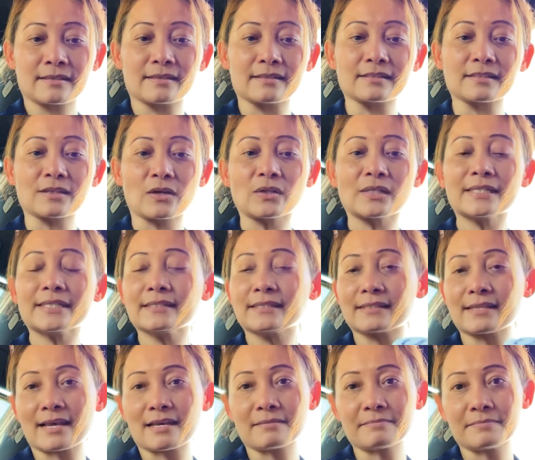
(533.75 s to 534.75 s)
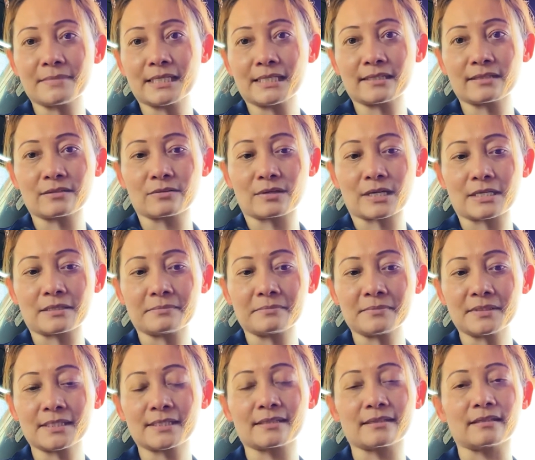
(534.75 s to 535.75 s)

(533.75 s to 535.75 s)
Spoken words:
It's only 10 milligrams,